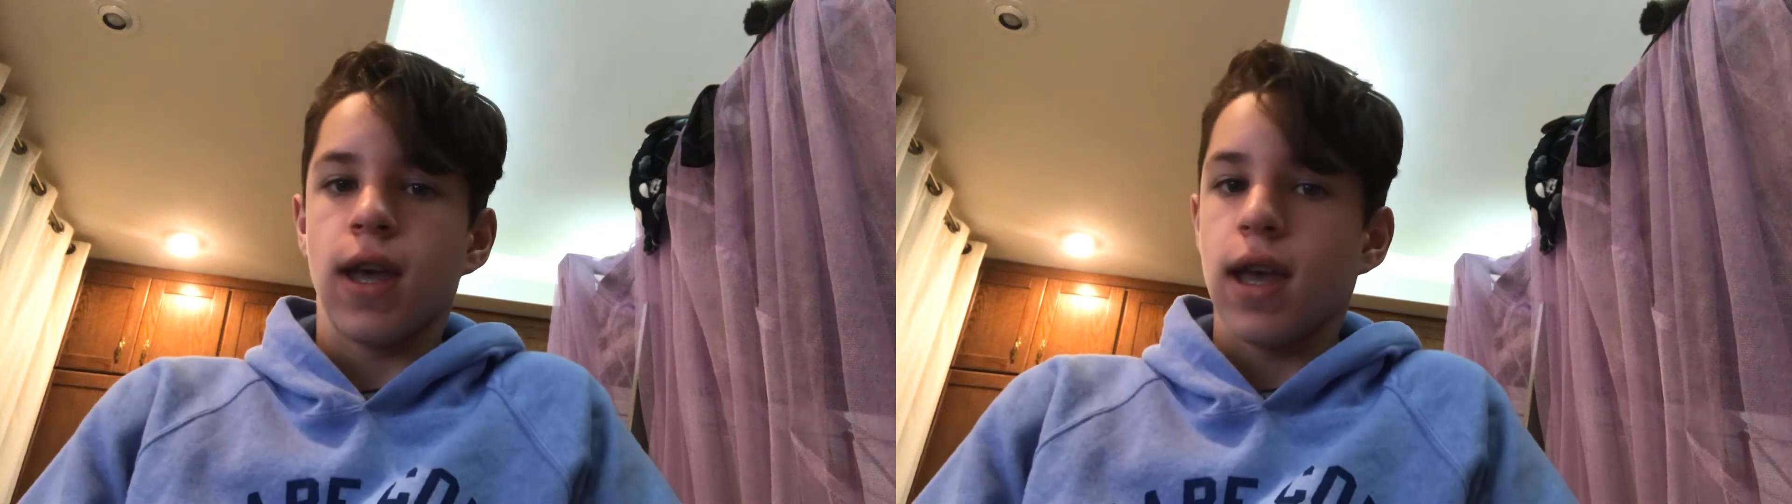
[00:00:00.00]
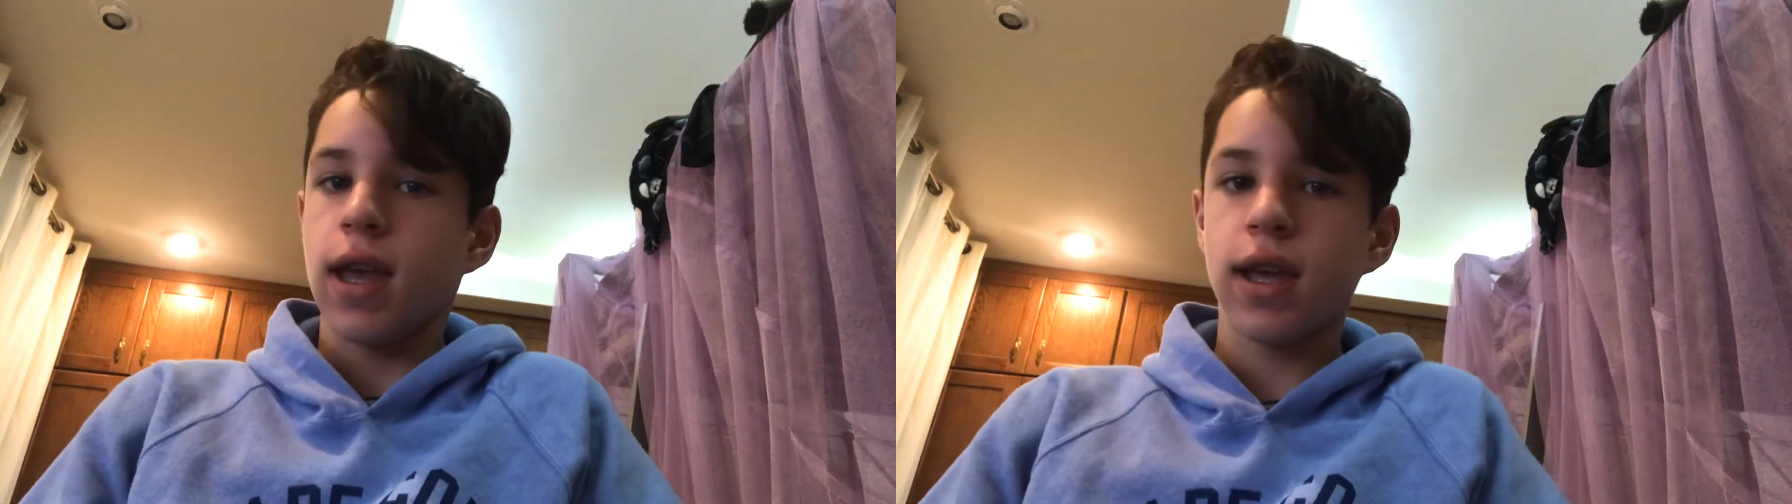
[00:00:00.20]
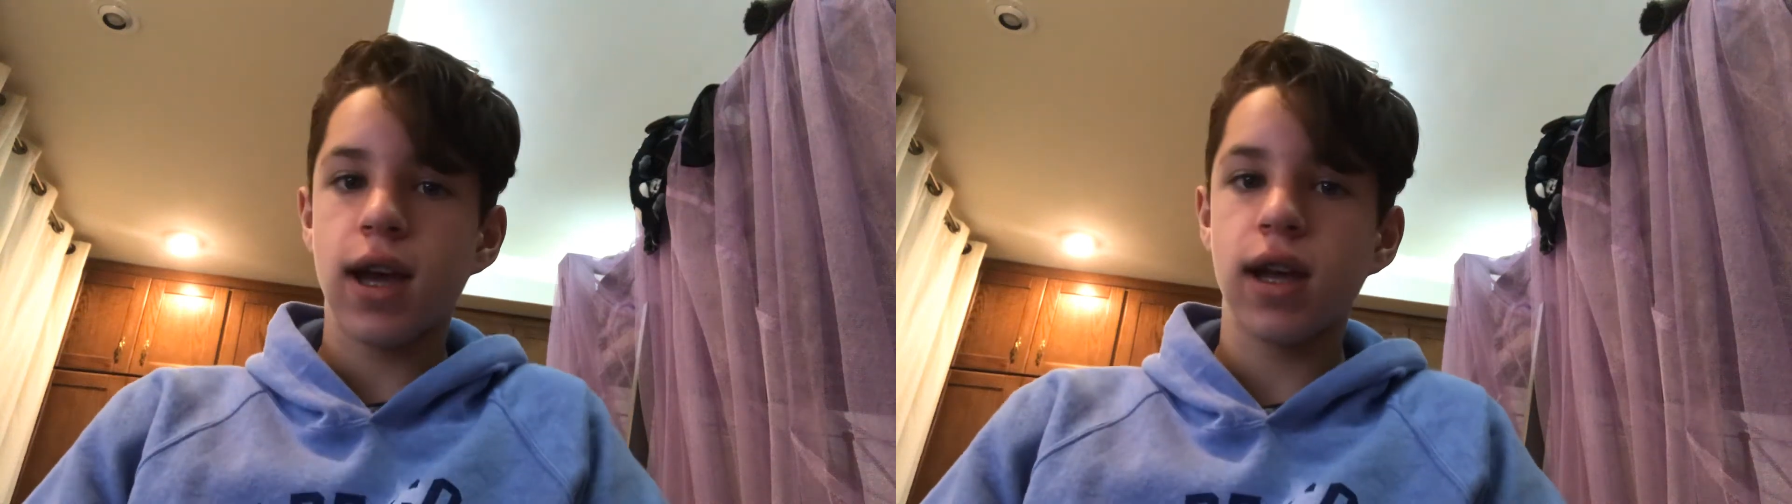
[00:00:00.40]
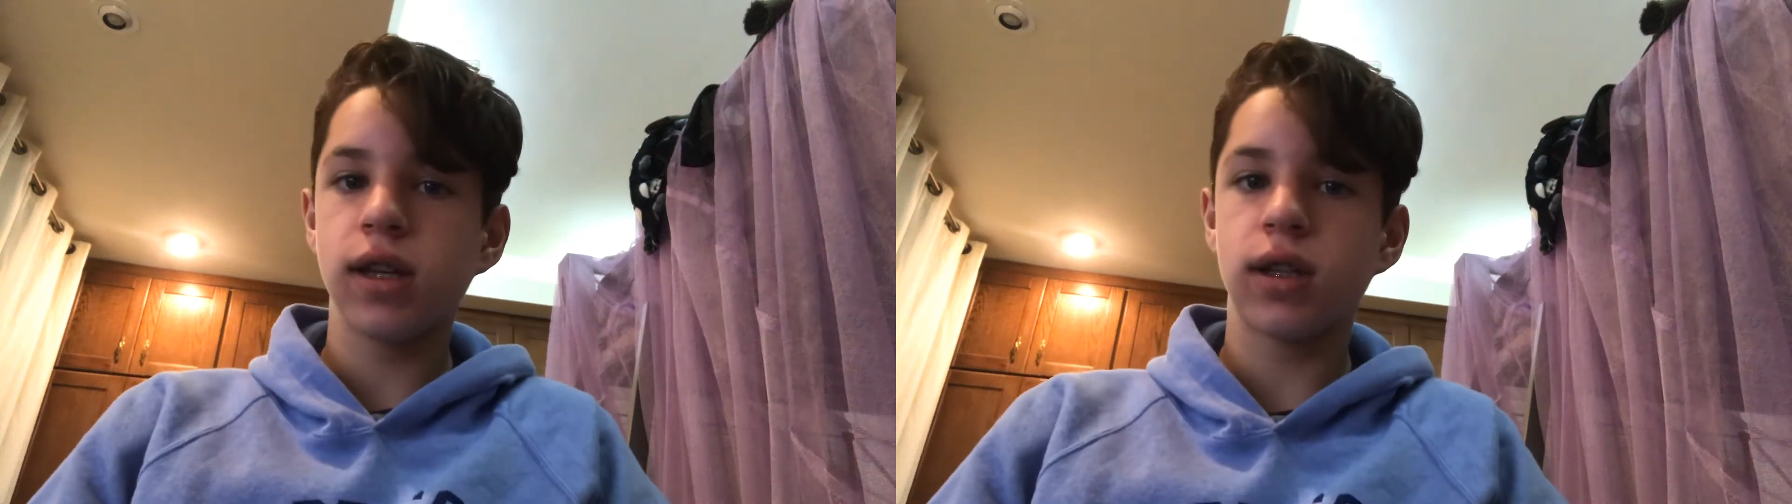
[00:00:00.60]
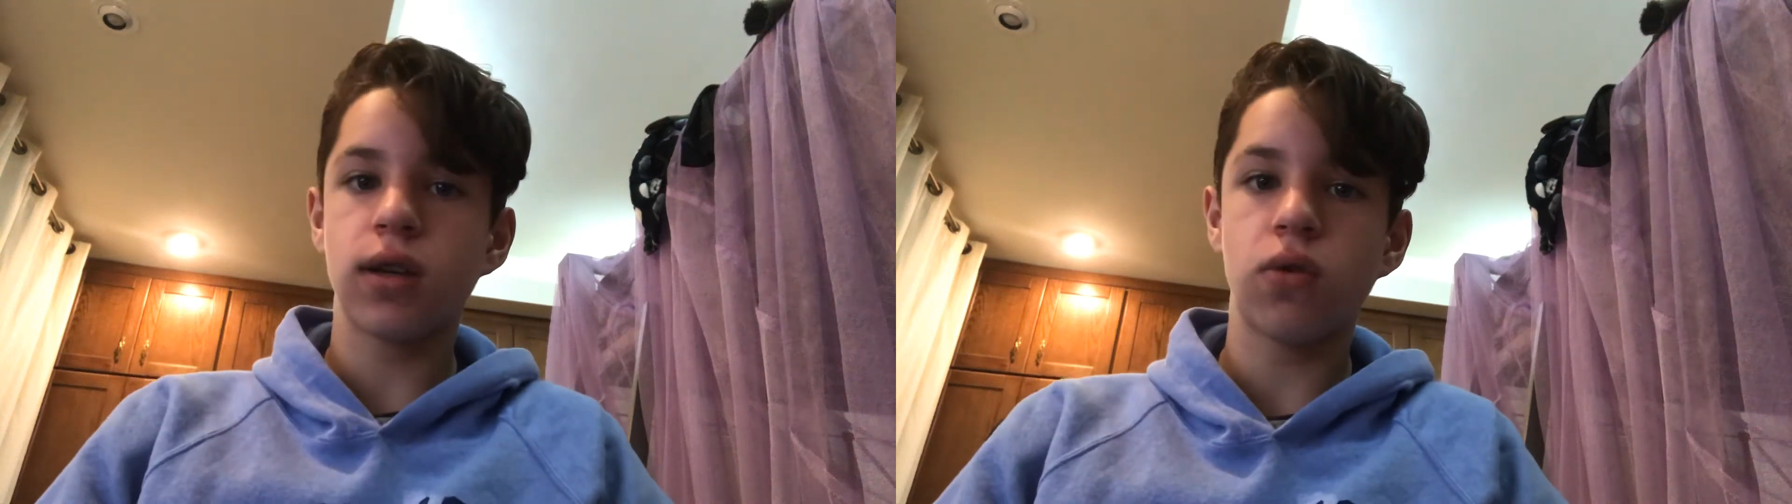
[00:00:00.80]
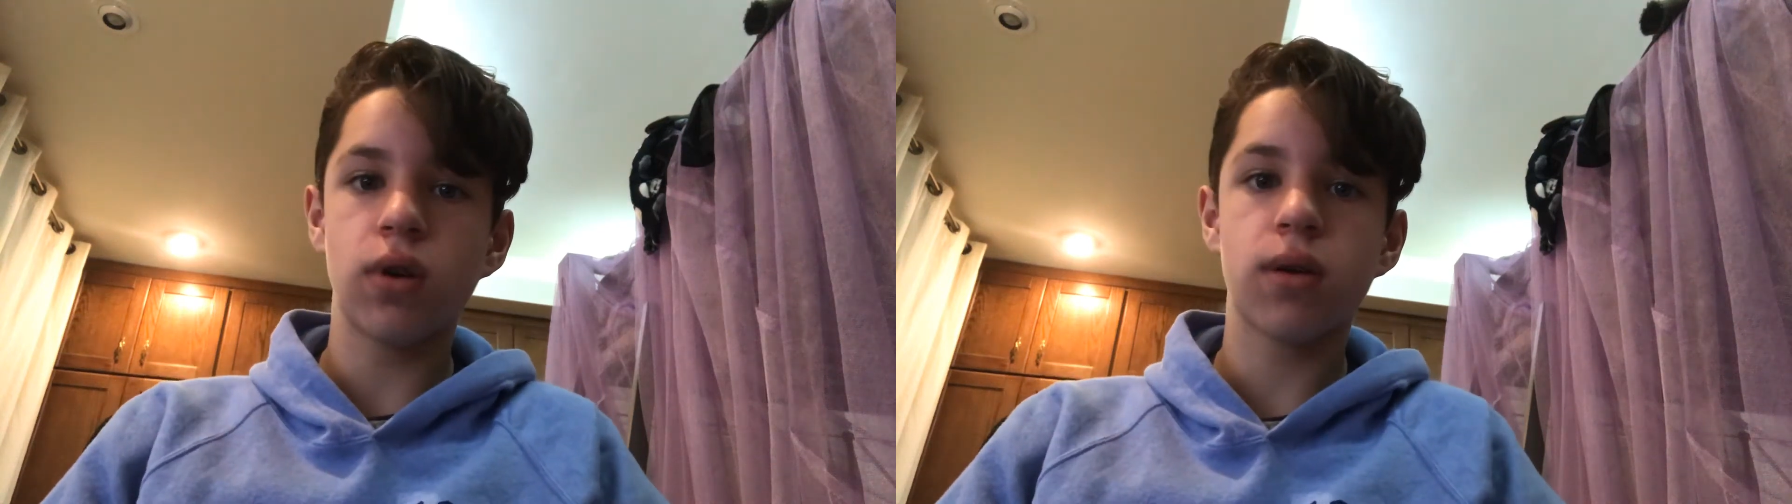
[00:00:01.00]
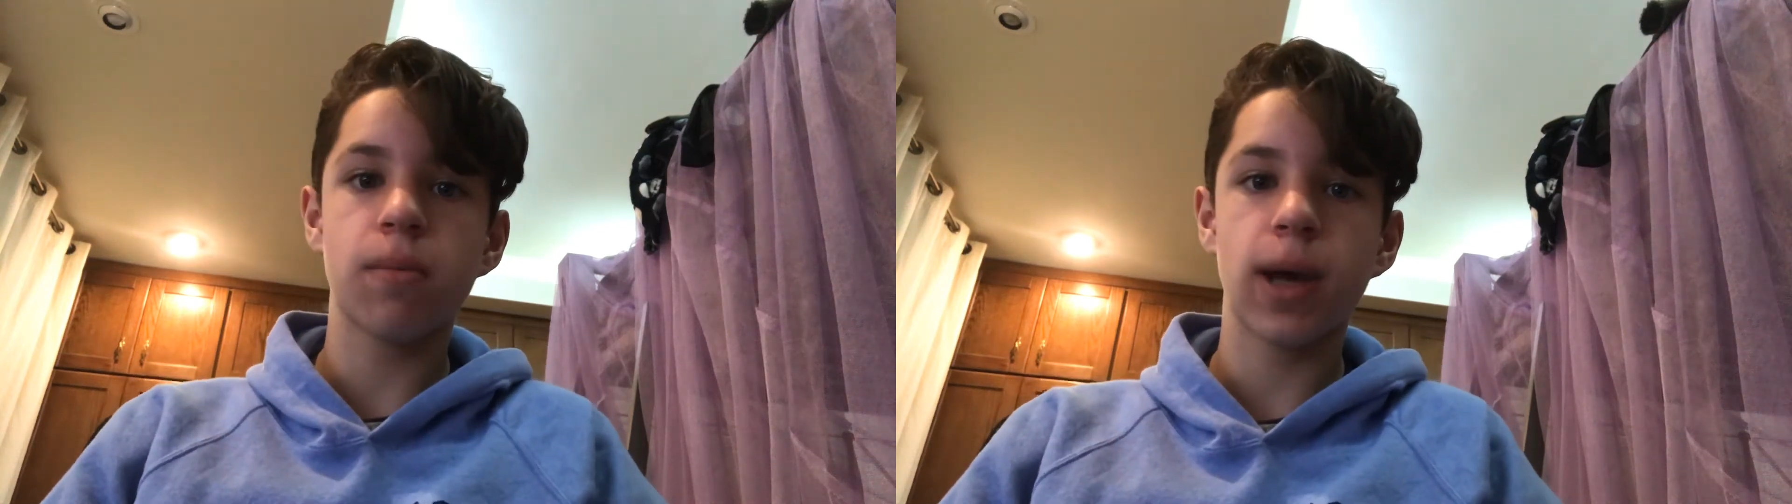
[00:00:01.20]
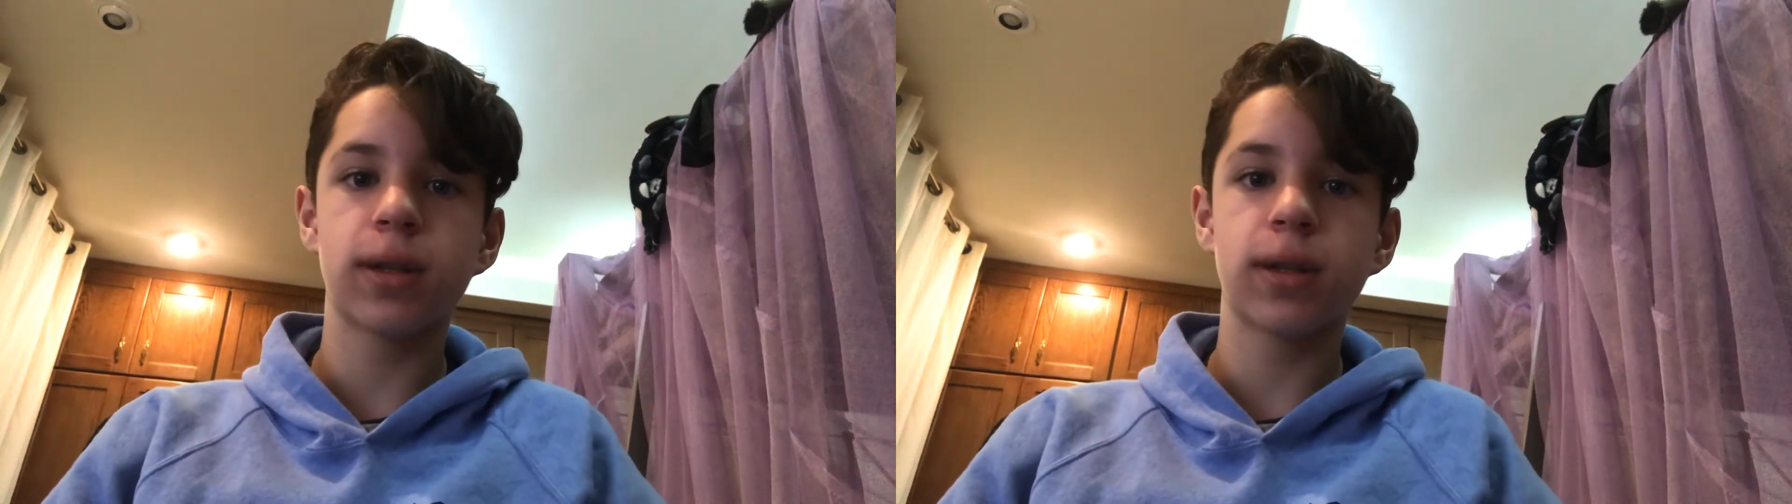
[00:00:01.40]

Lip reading: Hey guys, welcome back